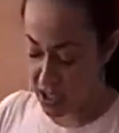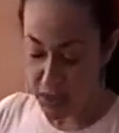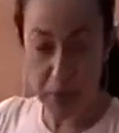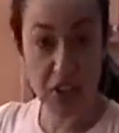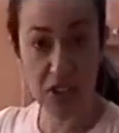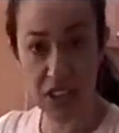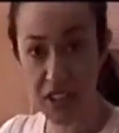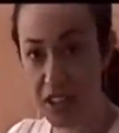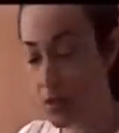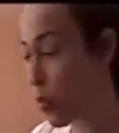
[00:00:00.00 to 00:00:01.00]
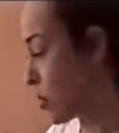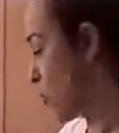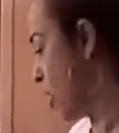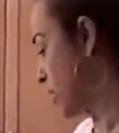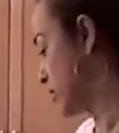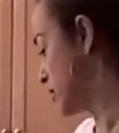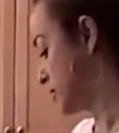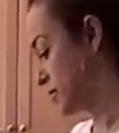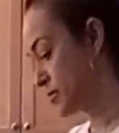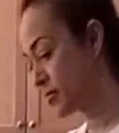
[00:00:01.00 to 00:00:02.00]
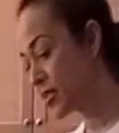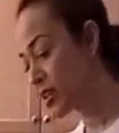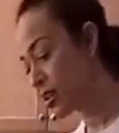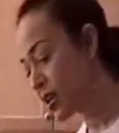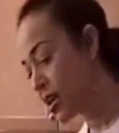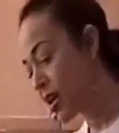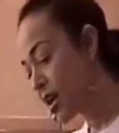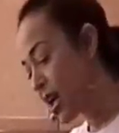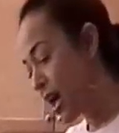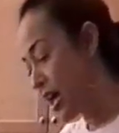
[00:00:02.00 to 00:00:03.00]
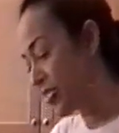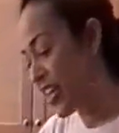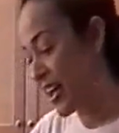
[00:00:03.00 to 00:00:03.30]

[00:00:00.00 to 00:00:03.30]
sprinkled into the warm water. And